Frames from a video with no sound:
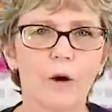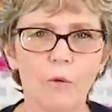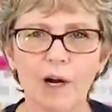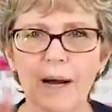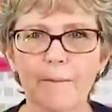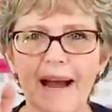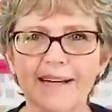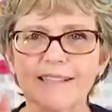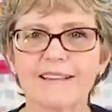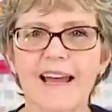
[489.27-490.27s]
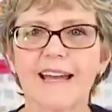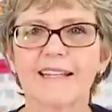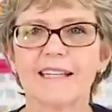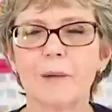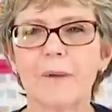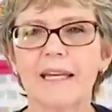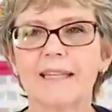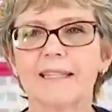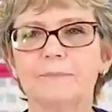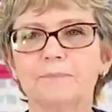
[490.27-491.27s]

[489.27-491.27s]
We'll come back to that in a minute.